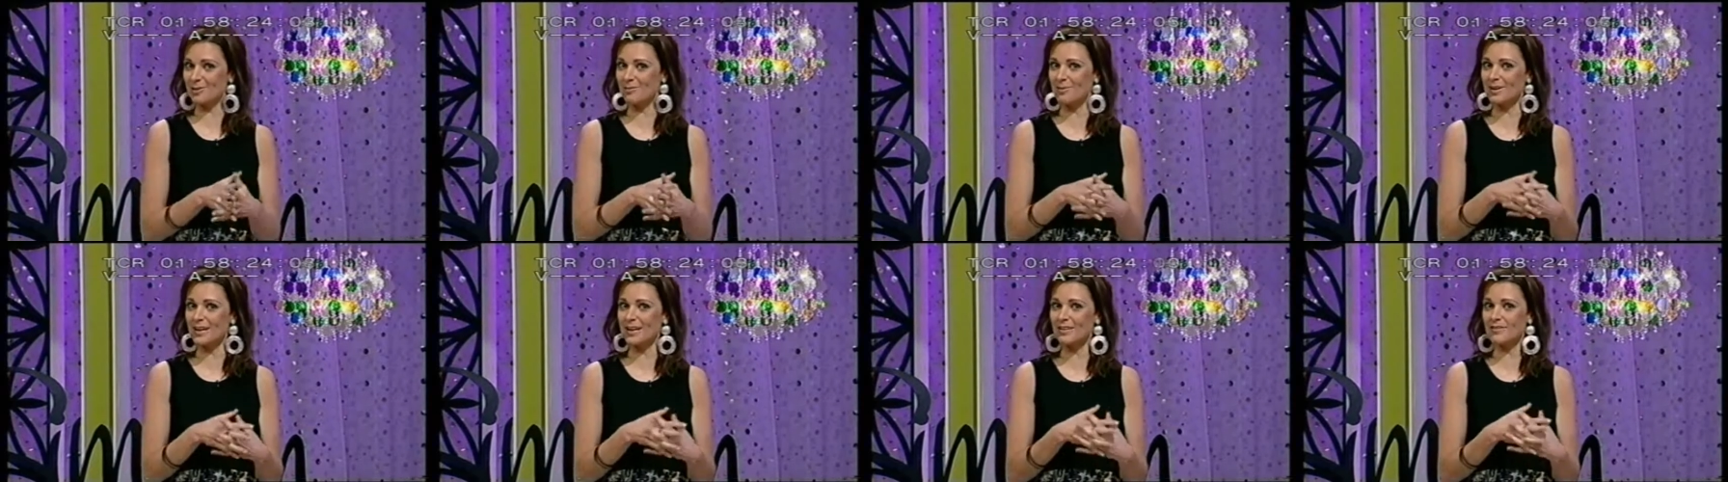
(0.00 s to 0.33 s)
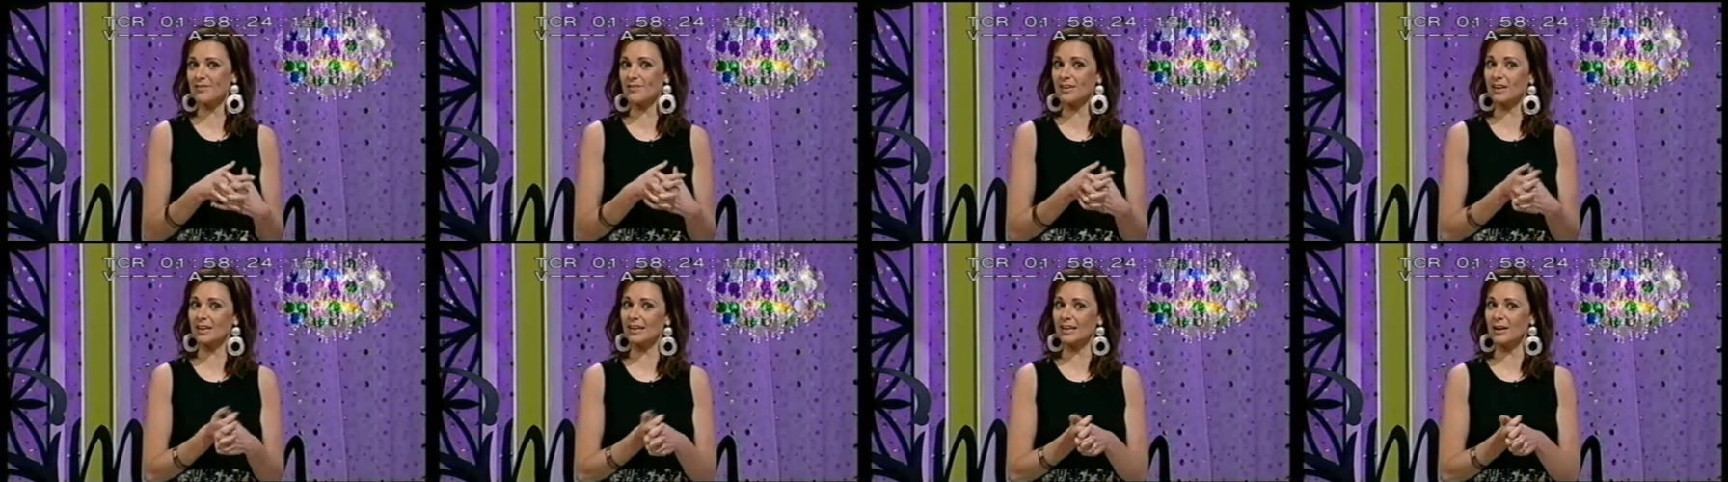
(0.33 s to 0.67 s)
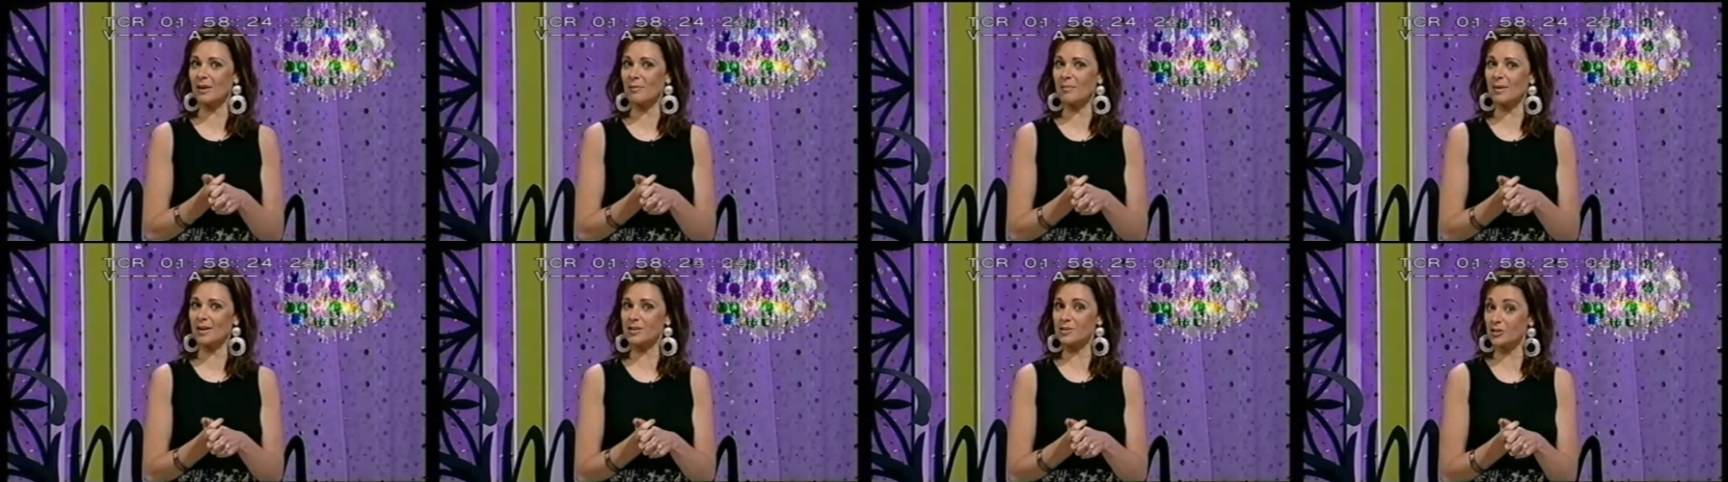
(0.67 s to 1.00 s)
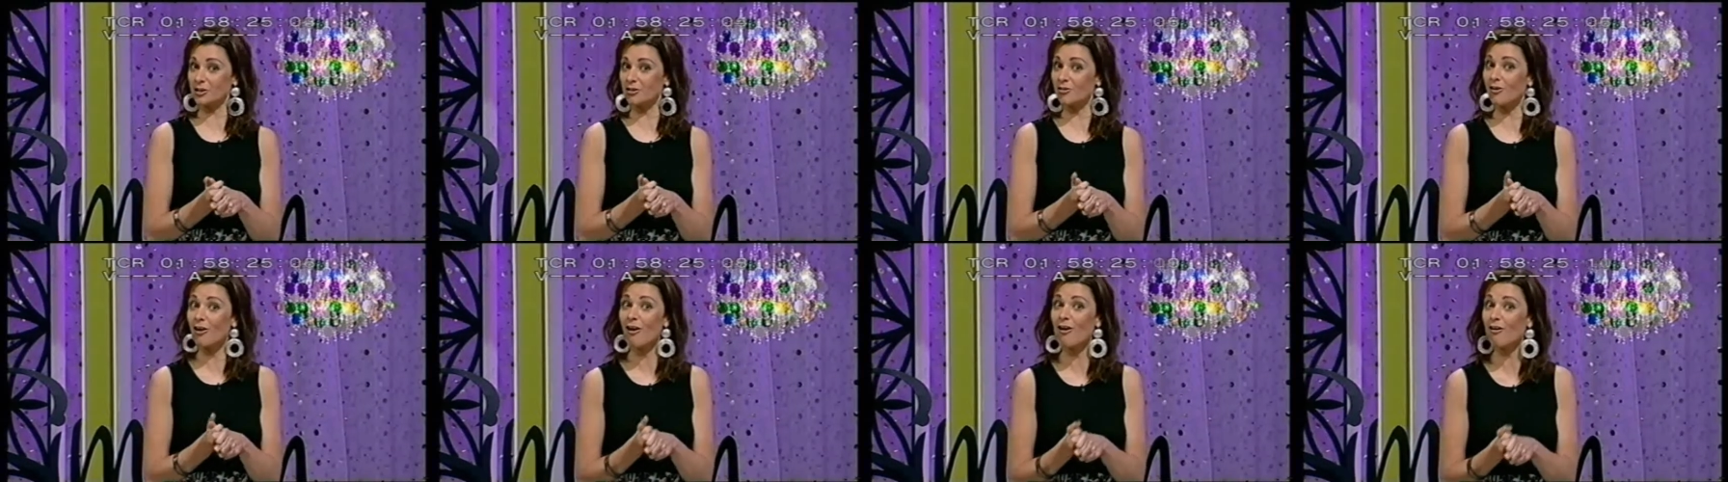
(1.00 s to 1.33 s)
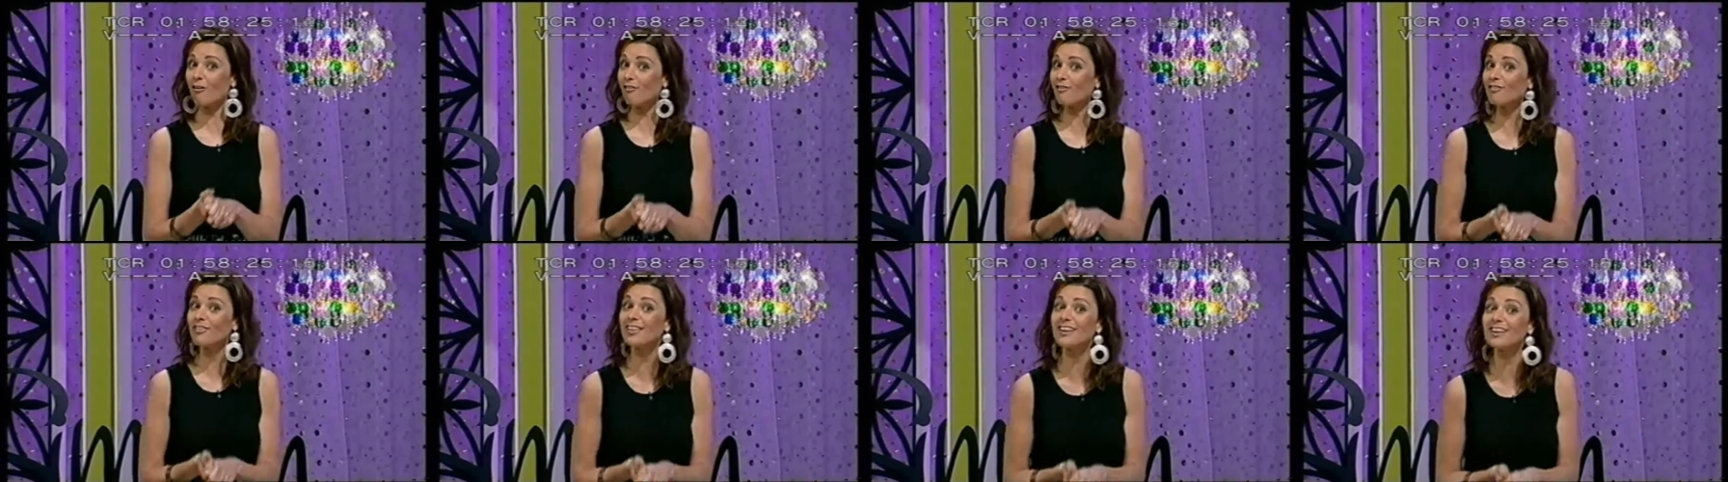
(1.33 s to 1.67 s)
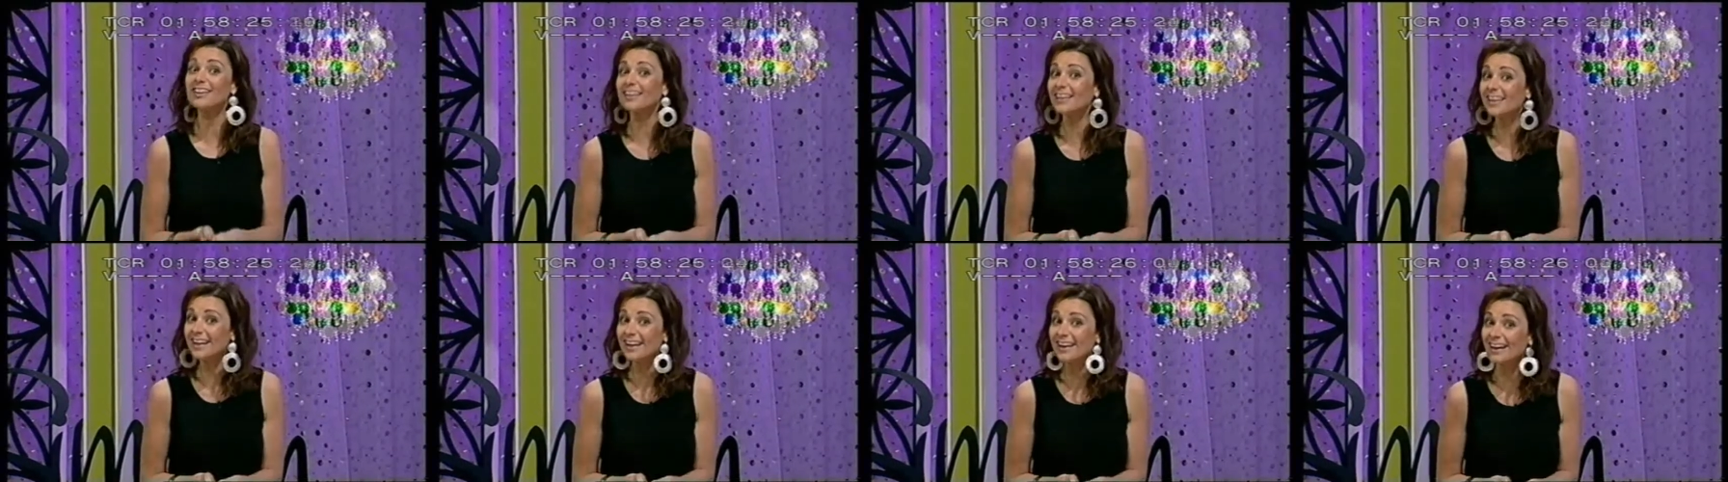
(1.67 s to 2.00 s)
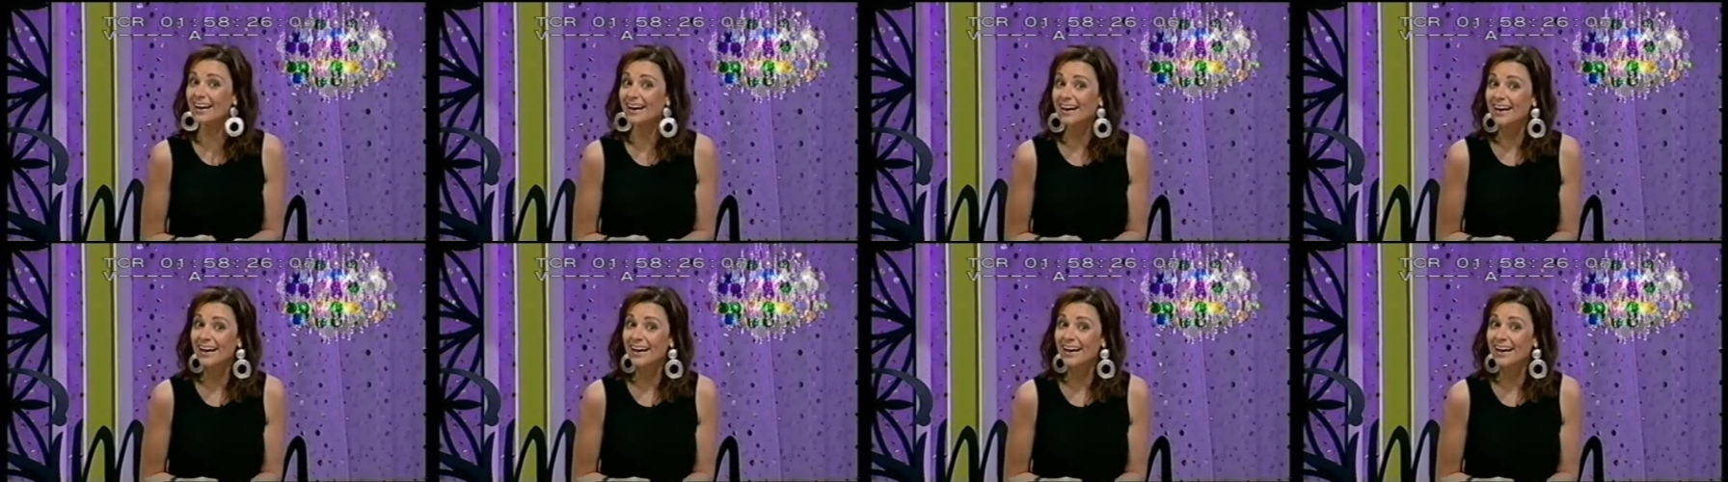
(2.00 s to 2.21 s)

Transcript: nominated for Cleo Bachelor of the Year.